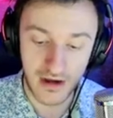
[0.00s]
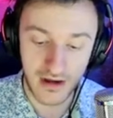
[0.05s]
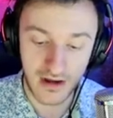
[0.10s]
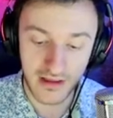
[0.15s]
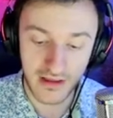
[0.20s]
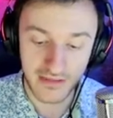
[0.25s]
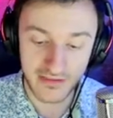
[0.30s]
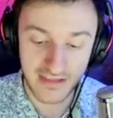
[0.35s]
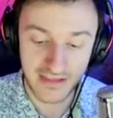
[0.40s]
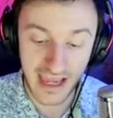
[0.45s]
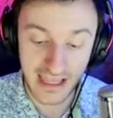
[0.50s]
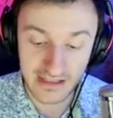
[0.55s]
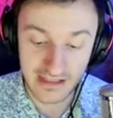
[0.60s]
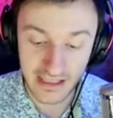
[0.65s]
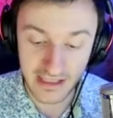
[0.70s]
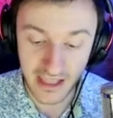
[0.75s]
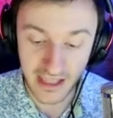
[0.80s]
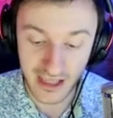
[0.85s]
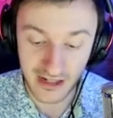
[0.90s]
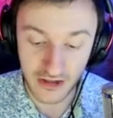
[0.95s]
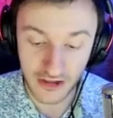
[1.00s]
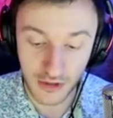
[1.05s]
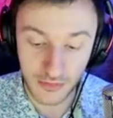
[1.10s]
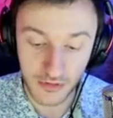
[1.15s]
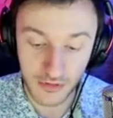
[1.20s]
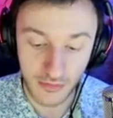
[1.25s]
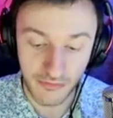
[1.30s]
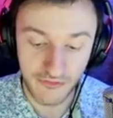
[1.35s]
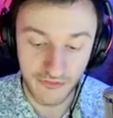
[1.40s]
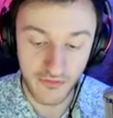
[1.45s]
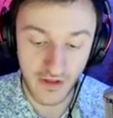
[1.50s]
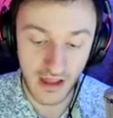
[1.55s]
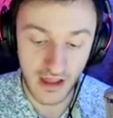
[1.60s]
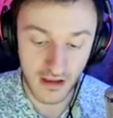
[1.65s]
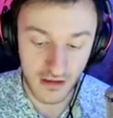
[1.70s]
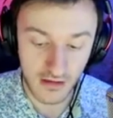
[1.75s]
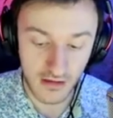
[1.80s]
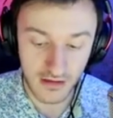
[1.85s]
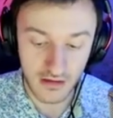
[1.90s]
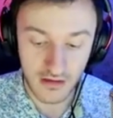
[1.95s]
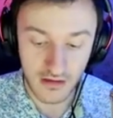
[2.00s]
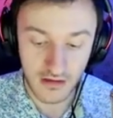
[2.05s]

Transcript: Sadly, Cantaloupe Coop fell